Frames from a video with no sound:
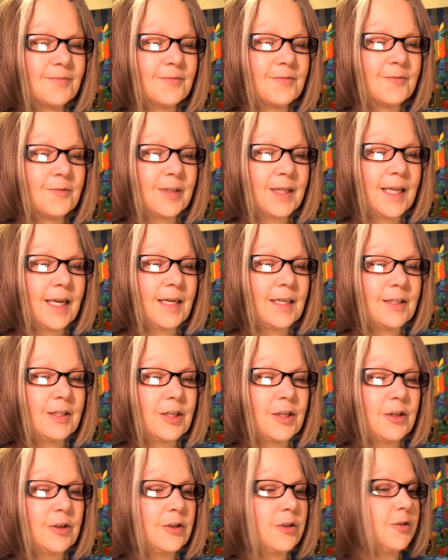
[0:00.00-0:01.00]
related
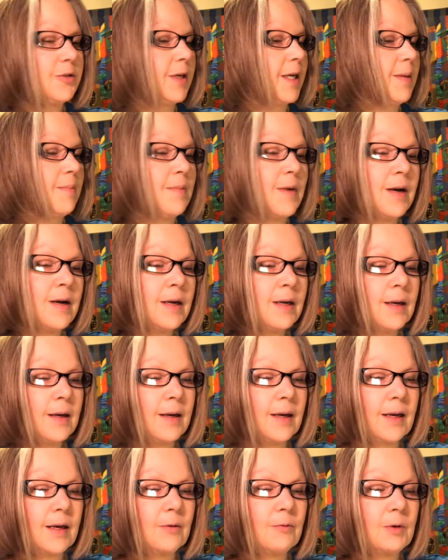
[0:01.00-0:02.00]
to your dream,
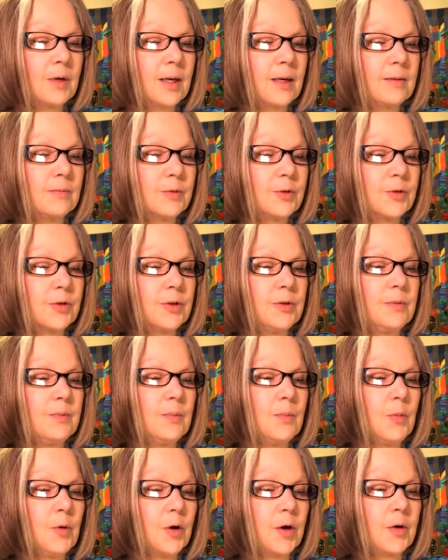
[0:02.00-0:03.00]
it will come true
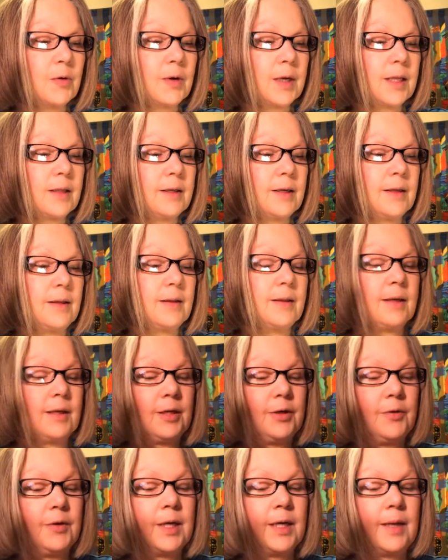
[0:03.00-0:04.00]
more quickly than
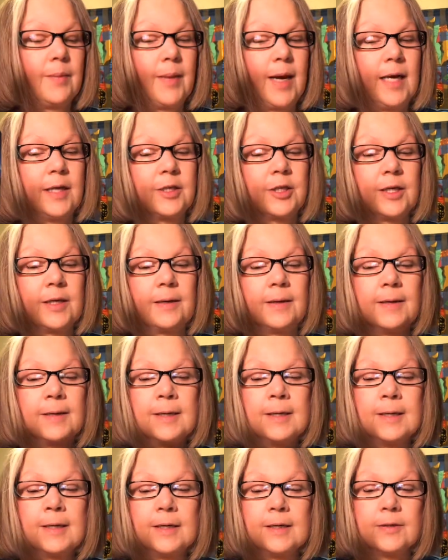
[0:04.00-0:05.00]
you can imagine.
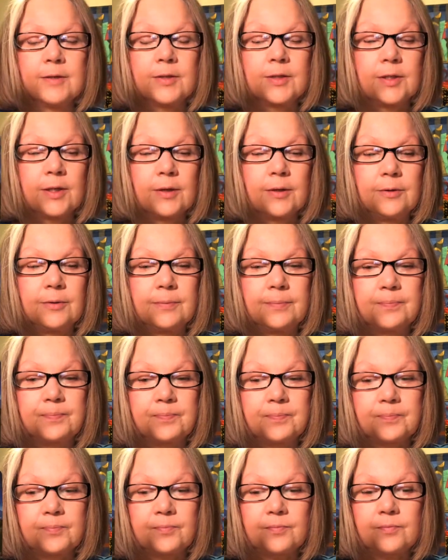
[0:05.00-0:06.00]
So
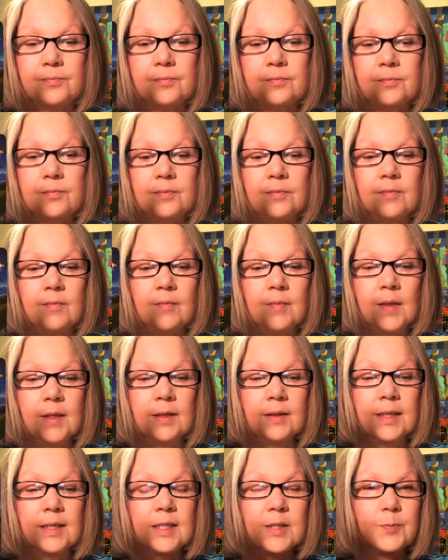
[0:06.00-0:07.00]

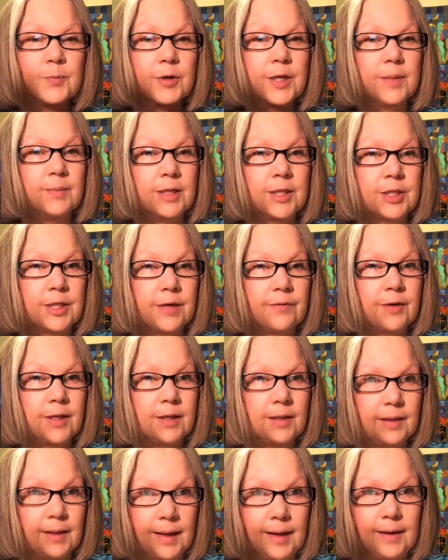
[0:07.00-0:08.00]
that's pretty much
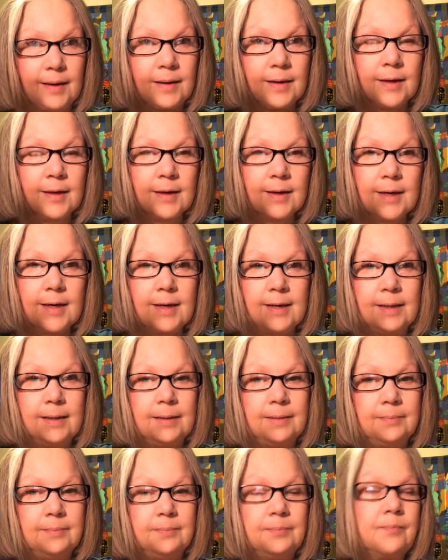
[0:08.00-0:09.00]
everything
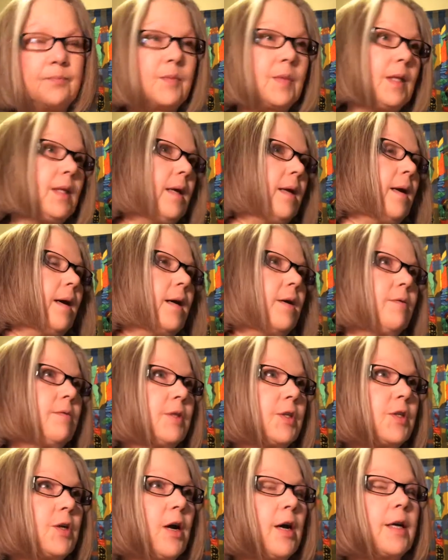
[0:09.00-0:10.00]
um, that I
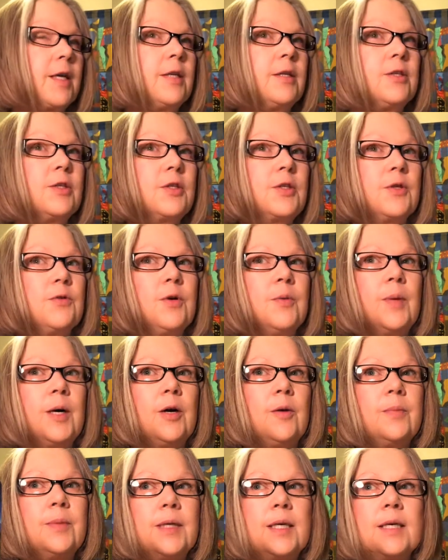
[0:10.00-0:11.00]
was talking to Sue
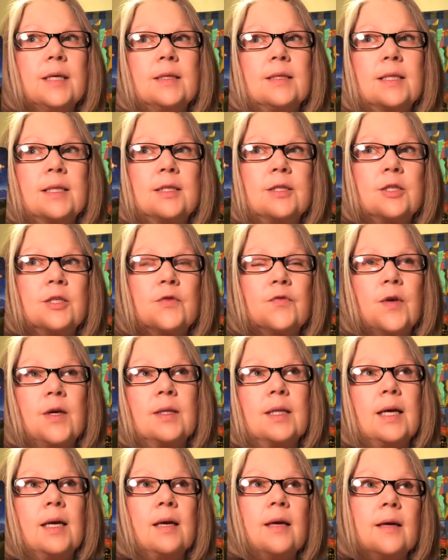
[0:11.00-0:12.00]
about because I just felt
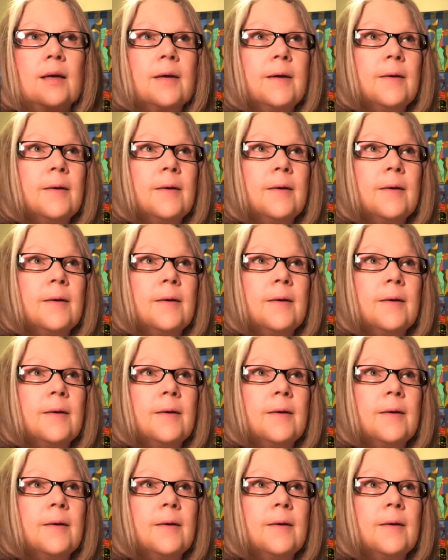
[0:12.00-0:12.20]
like